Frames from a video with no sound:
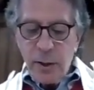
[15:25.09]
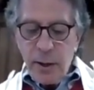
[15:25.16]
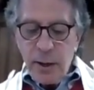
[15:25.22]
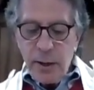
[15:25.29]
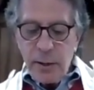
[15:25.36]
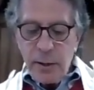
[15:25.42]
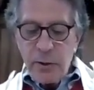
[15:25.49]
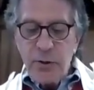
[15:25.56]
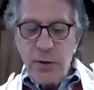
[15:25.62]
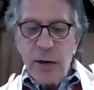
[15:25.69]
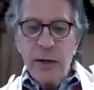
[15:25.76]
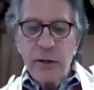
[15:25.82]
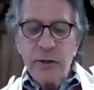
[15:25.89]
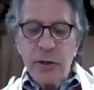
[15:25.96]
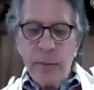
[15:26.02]
and
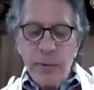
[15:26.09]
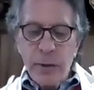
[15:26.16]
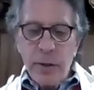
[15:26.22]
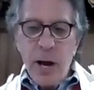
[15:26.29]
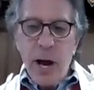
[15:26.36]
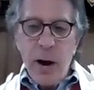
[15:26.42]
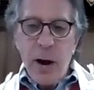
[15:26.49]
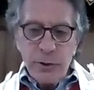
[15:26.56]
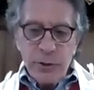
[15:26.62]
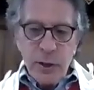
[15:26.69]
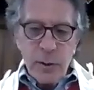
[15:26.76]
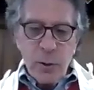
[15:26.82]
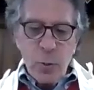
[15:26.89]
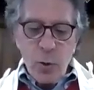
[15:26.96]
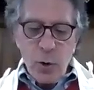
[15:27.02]
setting some of how it's
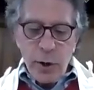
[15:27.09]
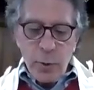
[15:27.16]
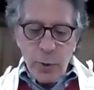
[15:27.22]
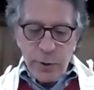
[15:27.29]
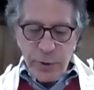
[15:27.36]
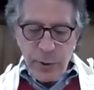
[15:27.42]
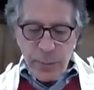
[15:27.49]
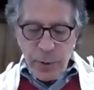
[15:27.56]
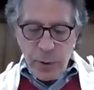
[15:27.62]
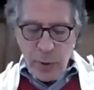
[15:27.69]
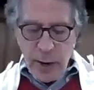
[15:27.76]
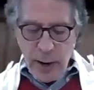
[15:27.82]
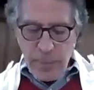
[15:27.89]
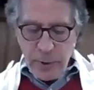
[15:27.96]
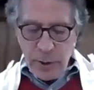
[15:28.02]
going to work, what the
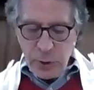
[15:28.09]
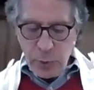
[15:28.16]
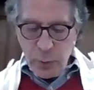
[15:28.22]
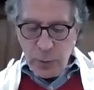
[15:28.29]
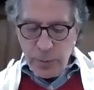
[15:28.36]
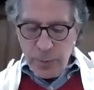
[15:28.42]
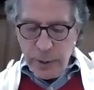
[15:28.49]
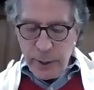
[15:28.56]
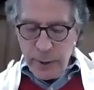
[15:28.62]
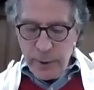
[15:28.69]
parameters will be.